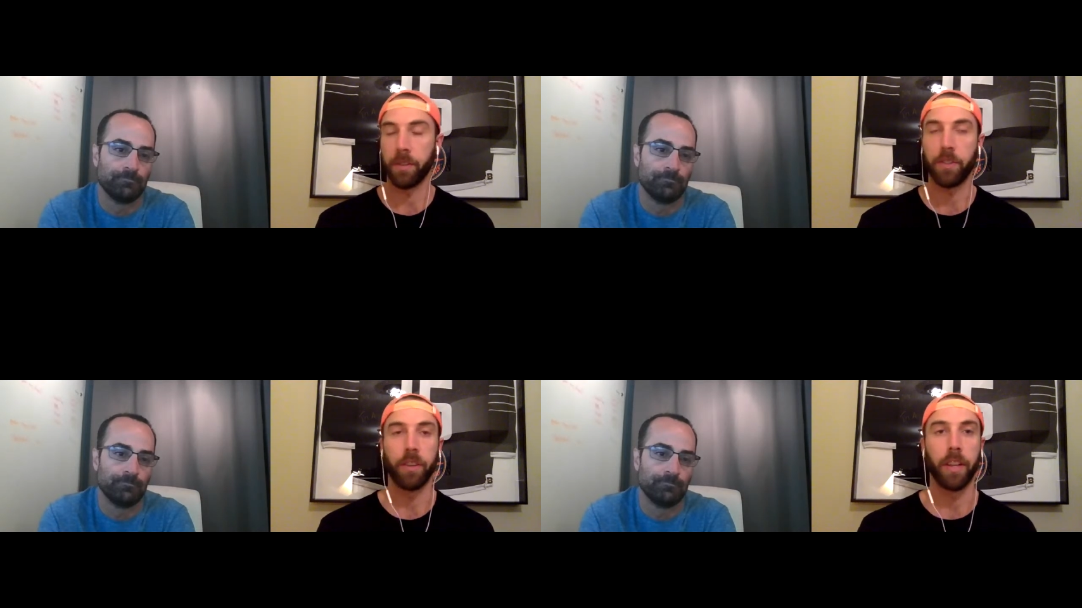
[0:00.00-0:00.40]

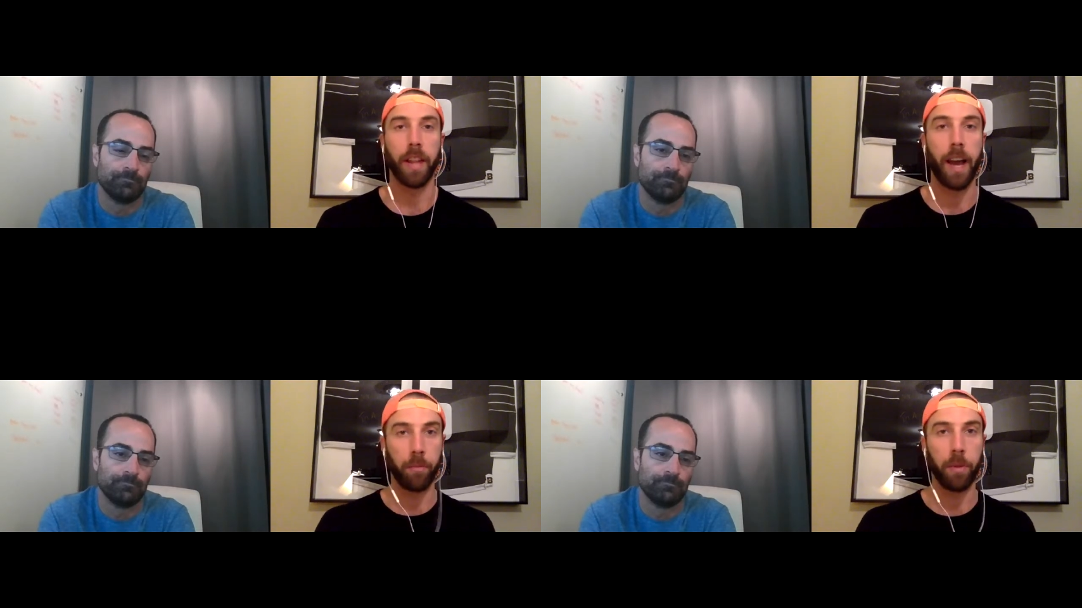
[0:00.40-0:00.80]
Speaker 1: there's certainly
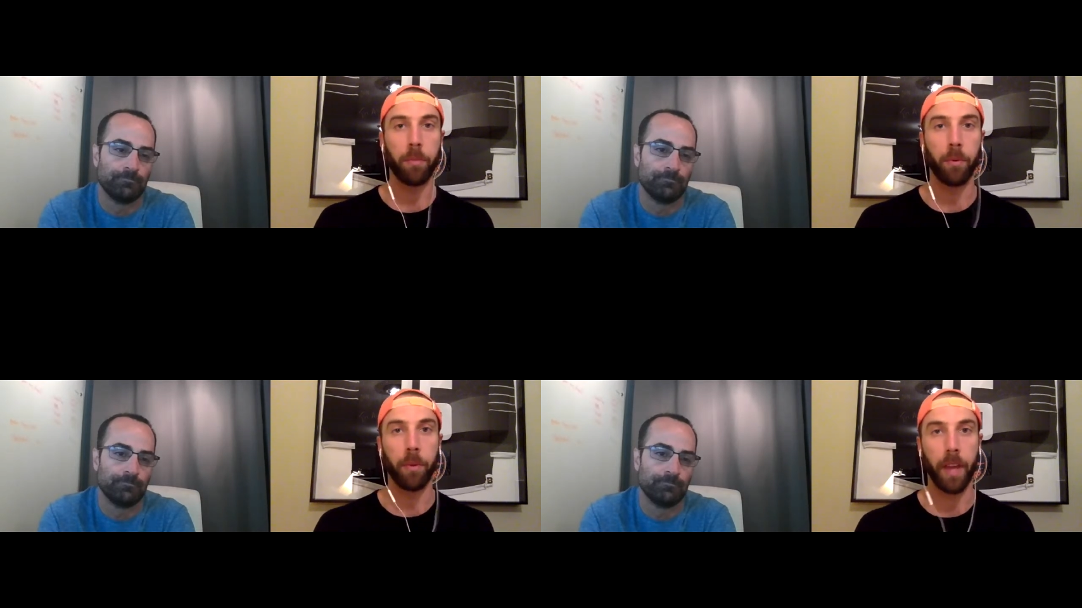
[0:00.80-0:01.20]
loud
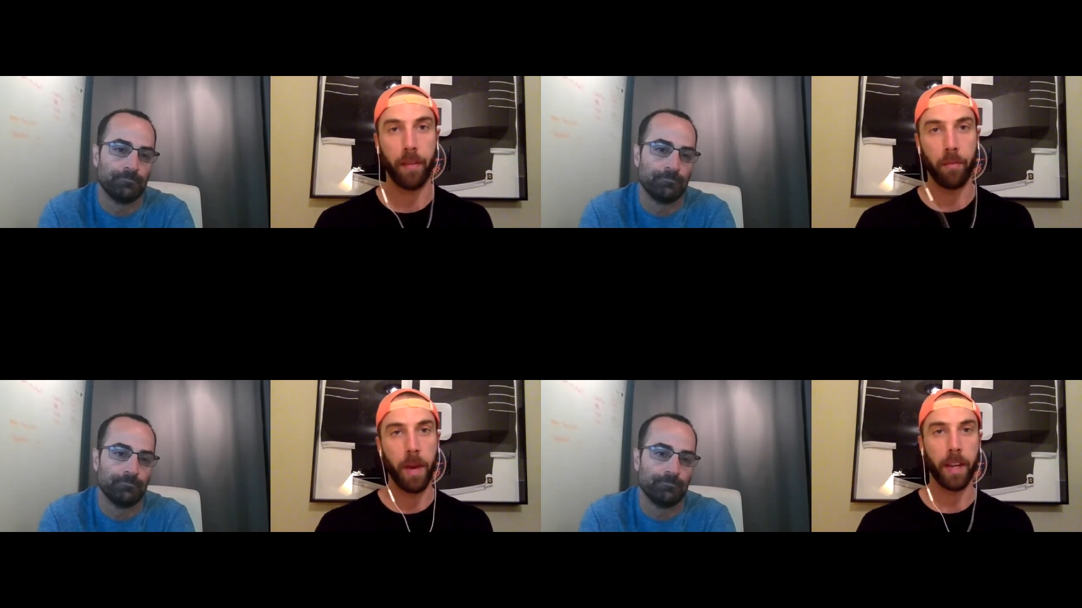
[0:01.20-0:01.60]
people when they
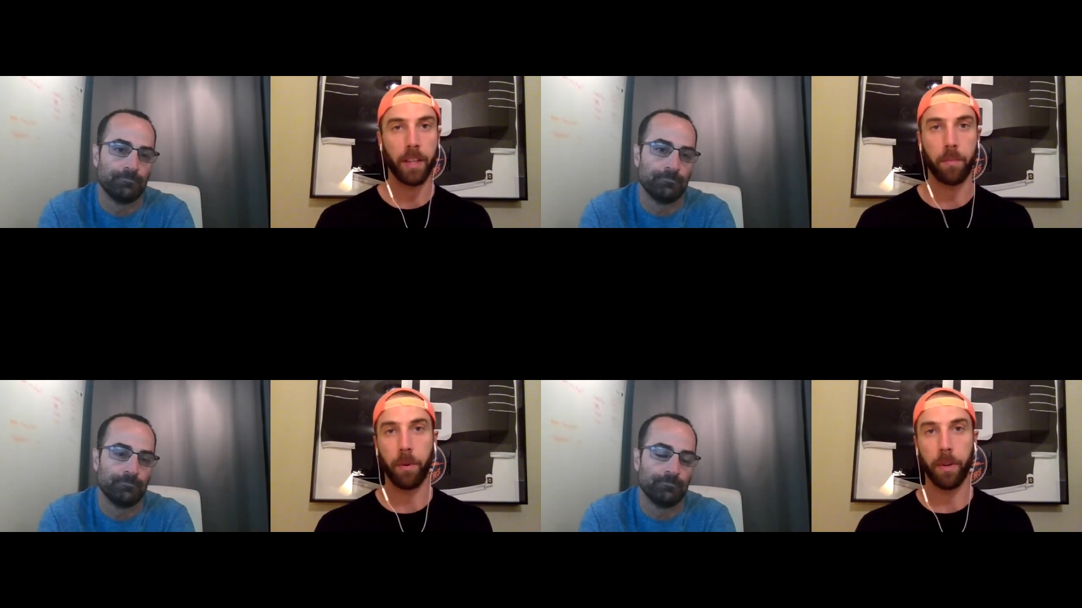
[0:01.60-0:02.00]
have a bad
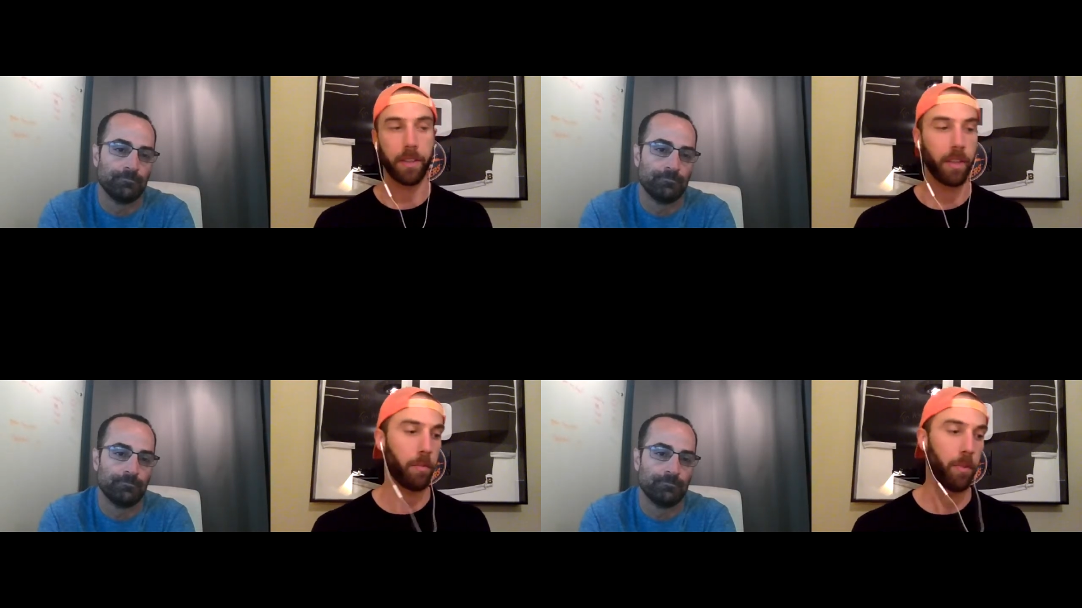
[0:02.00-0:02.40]

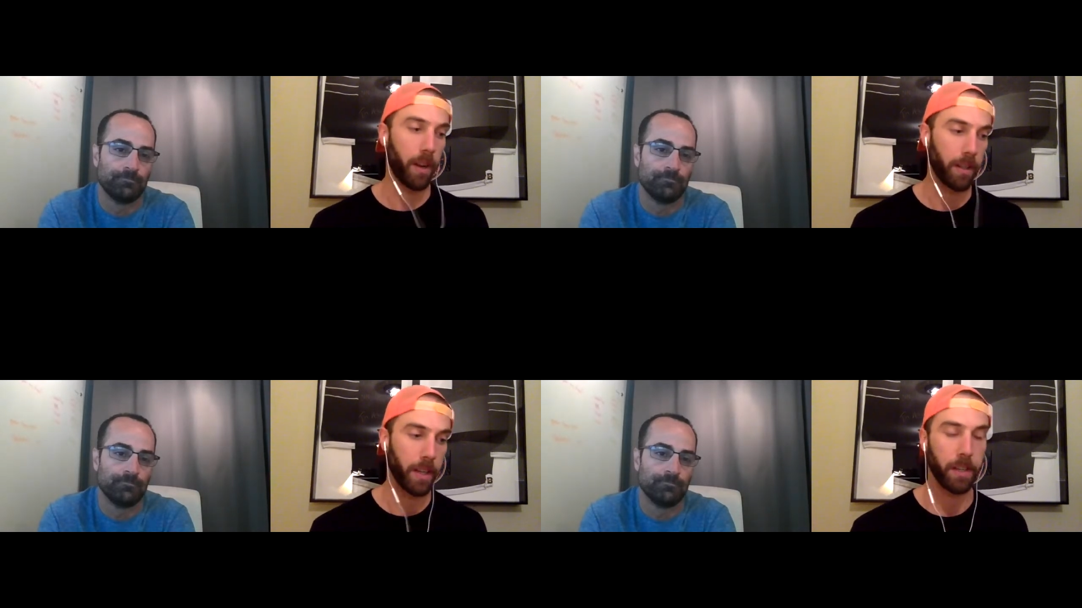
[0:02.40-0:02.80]
experience or the
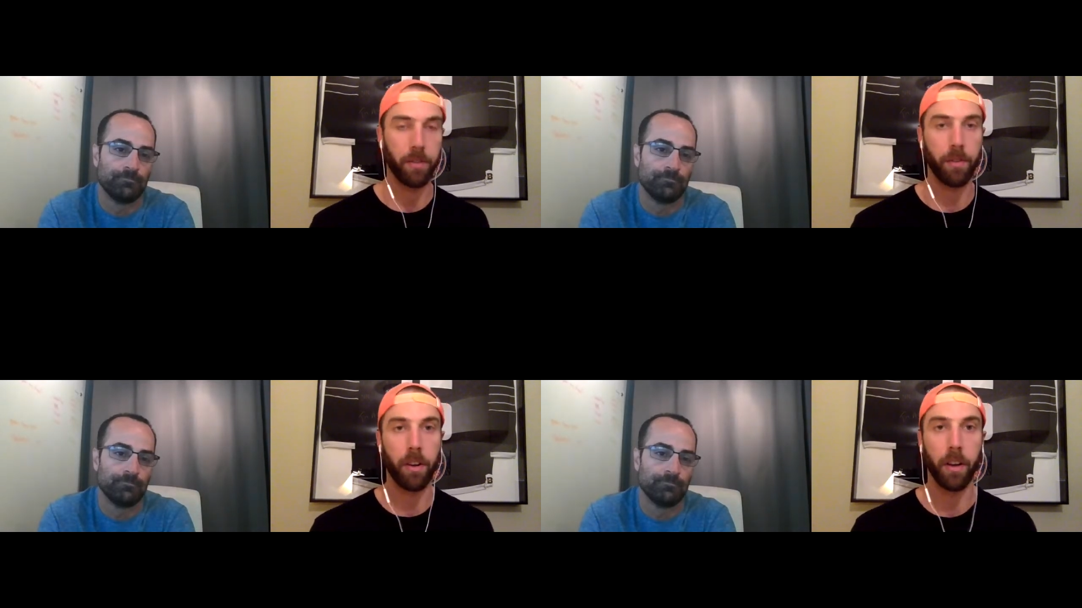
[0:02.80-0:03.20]
product takes
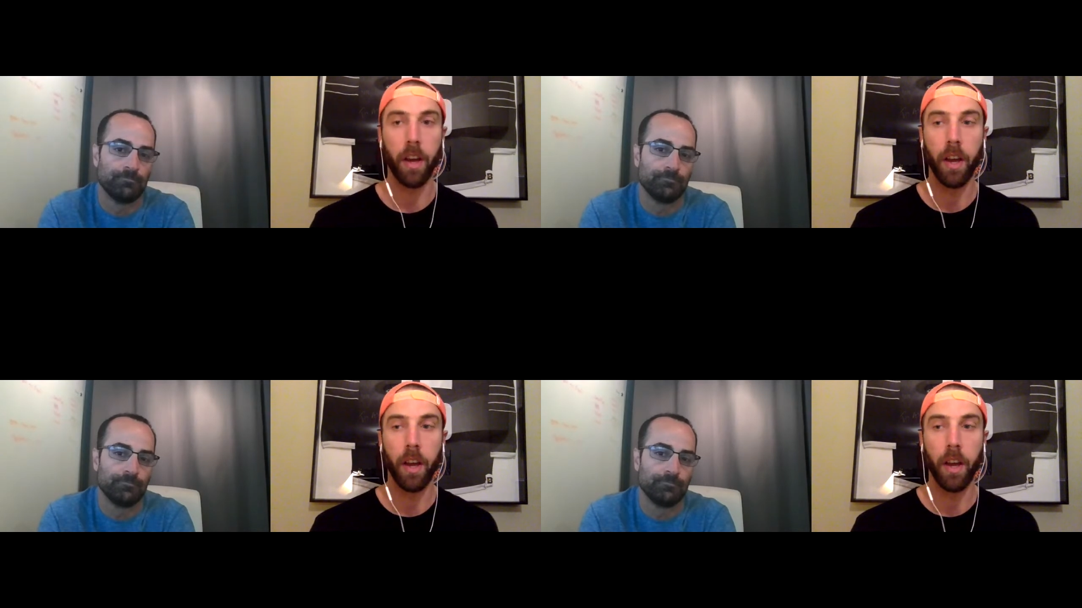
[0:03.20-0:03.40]
too long,